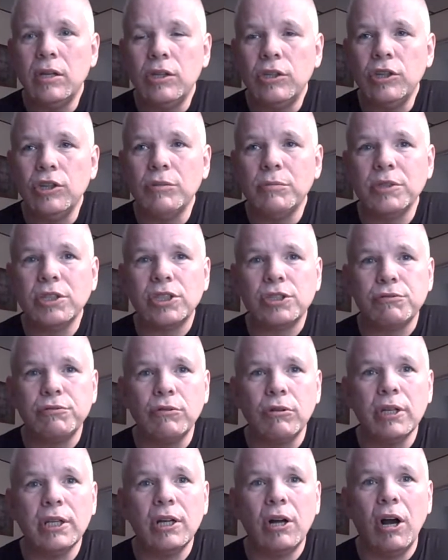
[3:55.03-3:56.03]
Humans
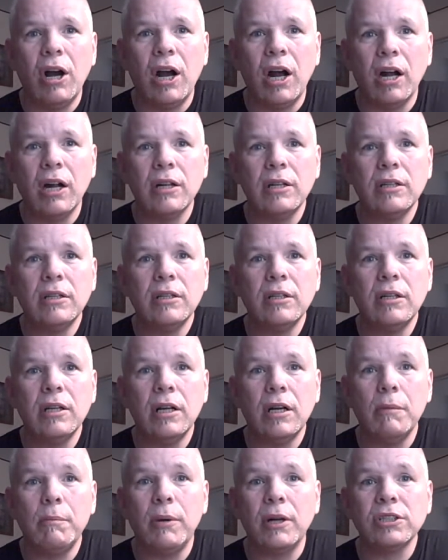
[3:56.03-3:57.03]
truly are
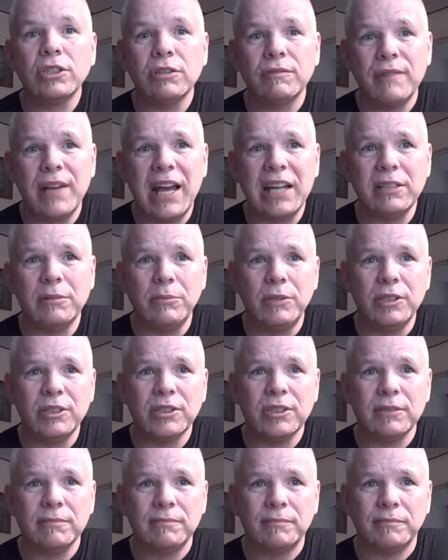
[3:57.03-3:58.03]
a bunch of
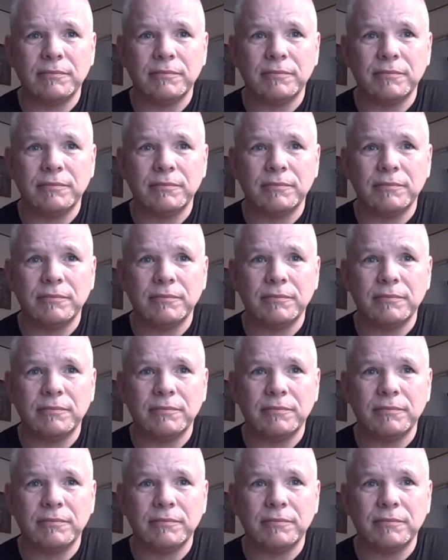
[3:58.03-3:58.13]
animals.